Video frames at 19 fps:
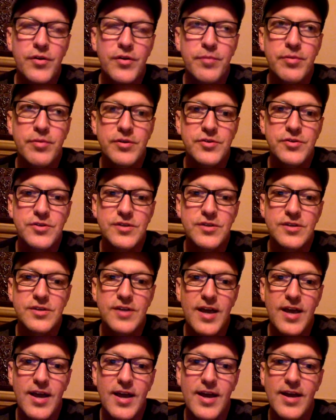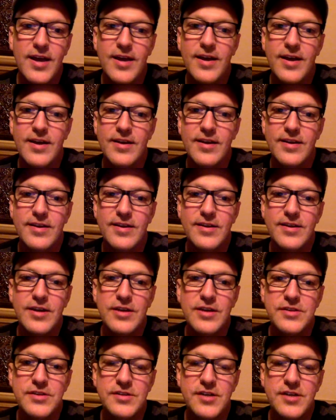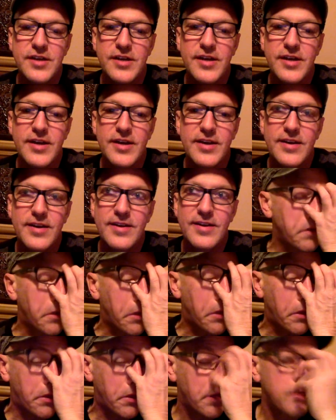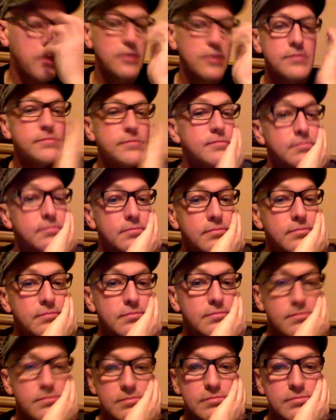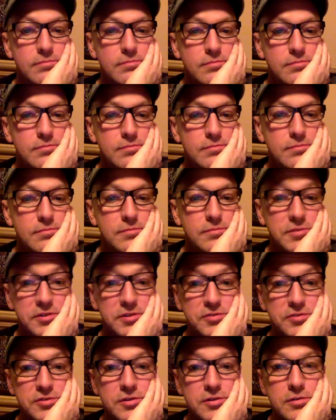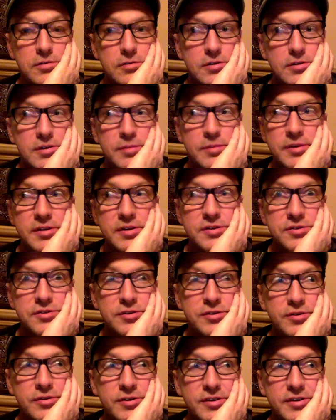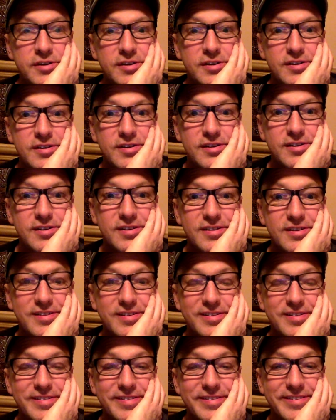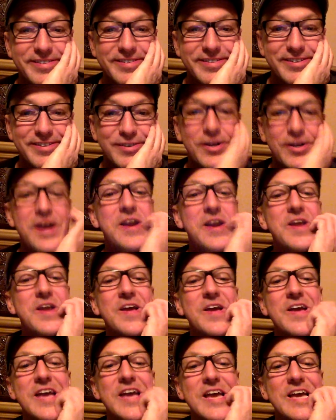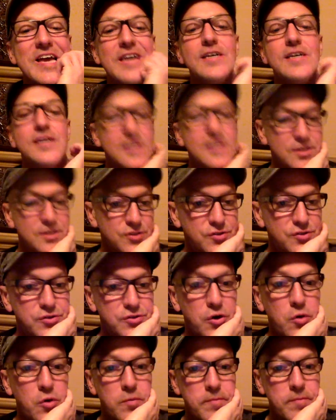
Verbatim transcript: person and uh, hasn't done it yet. Hmm. You think so? Anybody disagree? Huh? All right. So